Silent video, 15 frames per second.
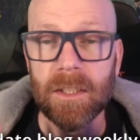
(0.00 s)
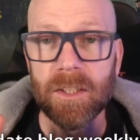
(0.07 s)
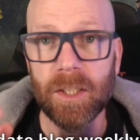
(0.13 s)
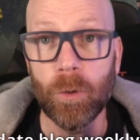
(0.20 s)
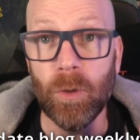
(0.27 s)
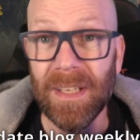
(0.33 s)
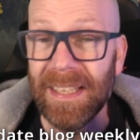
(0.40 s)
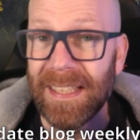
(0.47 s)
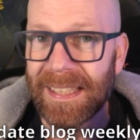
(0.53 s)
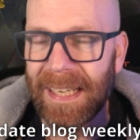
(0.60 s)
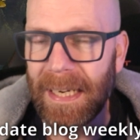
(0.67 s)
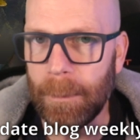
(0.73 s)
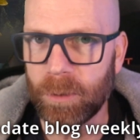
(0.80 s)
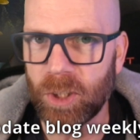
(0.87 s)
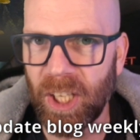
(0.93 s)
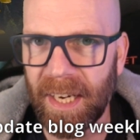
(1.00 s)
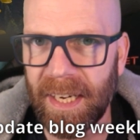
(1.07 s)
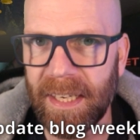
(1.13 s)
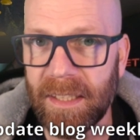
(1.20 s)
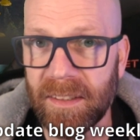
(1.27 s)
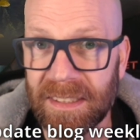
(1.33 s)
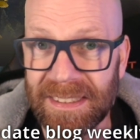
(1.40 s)
So keep
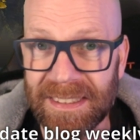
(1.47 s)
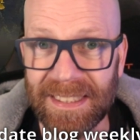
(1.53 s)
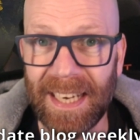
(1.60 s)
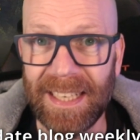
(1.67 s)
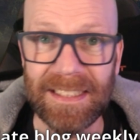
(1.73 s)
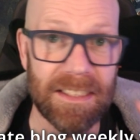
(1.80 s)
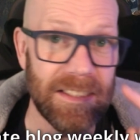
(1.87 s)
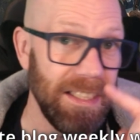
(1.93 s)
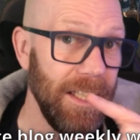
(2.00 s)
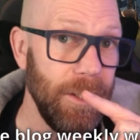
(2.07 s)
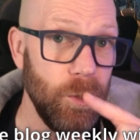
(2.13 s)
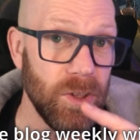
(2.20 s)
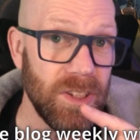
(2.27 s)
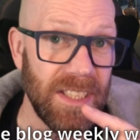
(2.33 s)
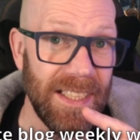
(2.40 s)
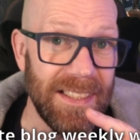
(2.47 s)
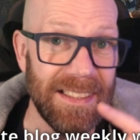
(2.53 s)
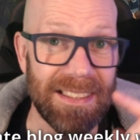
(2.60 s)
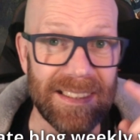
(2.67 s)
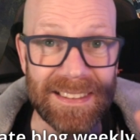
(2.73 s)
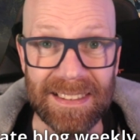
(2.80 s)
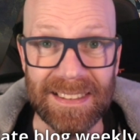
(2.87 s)
checking the status in your
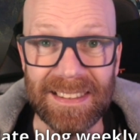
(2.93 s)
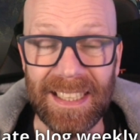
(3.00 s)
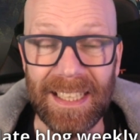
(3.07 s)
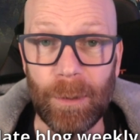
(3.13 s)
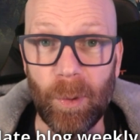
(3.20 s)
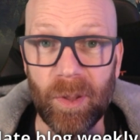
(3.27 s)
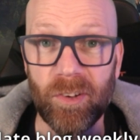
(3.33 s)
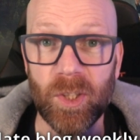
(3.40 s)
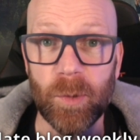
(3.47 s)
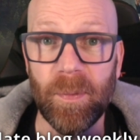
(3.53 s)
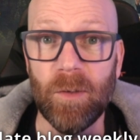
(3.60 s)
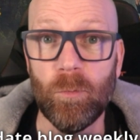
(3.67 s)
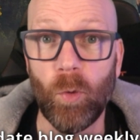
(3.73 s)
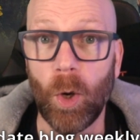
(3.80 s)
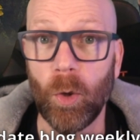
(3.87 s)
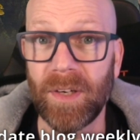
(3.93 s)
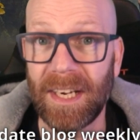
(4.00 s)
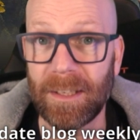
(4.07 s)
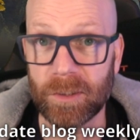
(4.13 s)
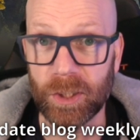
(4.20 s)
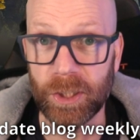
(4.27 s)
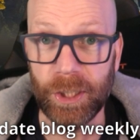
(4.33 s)
settings to see whether it's been rolled
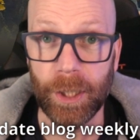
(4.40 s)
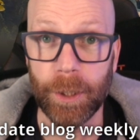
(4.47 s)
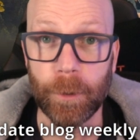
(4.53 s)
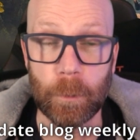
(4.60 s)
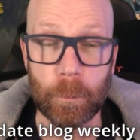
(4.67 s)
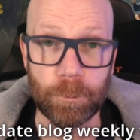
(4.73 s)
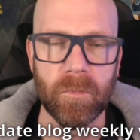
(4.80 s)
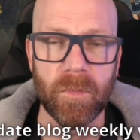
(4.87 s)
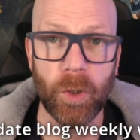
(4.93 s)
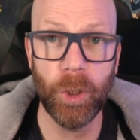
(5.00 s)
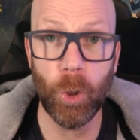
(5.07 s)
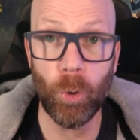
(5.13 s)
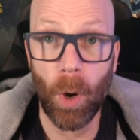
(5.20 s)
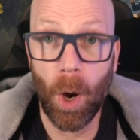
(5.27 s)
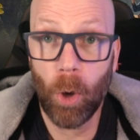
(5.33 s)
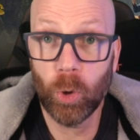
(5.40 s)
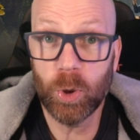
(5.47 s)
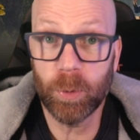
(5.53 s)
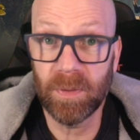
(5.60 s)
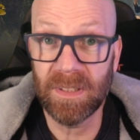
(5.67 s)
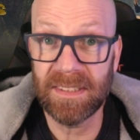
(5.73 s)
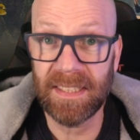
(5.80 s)
out to you. The new
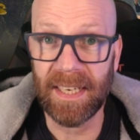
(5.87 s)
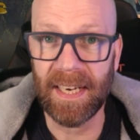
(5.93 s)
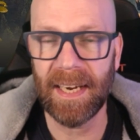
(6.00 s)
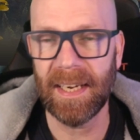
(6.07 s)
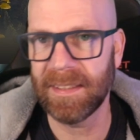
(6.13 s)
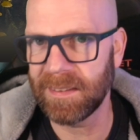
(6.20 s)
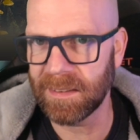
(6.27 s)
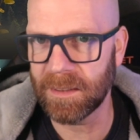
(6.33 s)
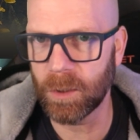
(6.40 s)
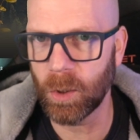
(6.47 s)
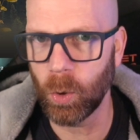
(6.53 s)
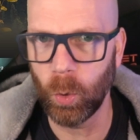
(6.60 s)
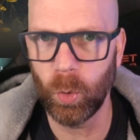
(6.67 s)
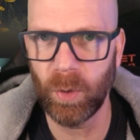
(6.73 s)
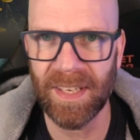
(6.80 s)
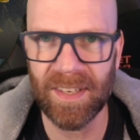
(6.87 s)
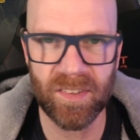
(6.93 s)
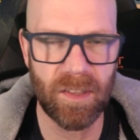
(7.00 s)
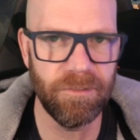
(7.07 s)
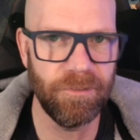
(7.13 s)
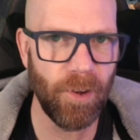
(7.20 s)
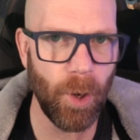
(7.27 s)
Ultimate tier, as it's called, has
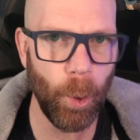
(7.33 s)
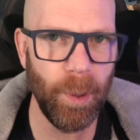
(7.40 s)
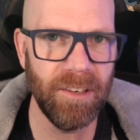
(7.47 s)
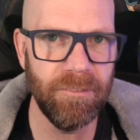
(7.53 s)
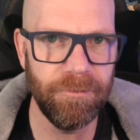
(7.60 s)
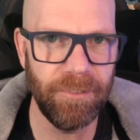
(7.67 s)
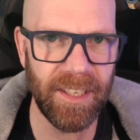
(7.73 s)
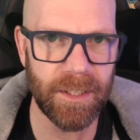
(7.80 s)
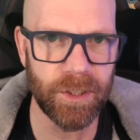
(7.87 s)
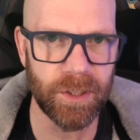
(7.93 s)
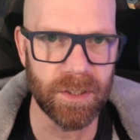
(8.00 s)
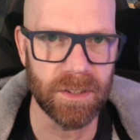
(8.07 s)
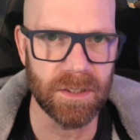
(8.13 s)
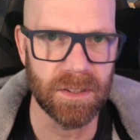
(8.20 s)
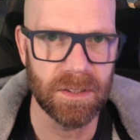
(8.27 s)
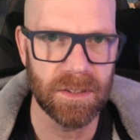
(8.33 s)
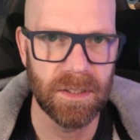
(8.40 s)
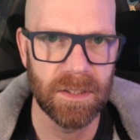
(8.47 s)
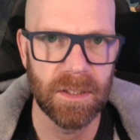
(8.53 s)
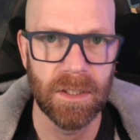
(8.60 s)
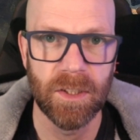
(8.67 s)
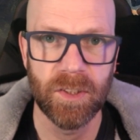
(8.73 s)
the following features.
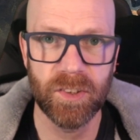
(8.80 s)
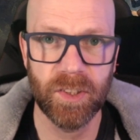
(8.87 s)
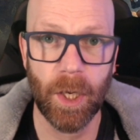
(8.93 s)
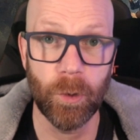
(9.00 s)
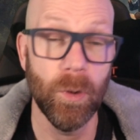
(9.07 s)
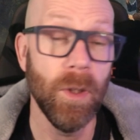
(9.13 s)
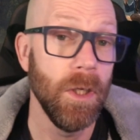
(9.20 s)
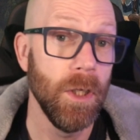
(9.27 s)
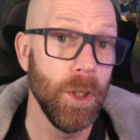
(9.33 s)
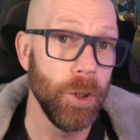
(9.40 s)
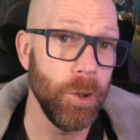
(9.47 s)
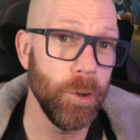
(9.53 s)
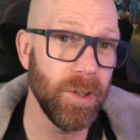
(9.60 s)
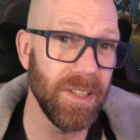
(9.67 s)
So you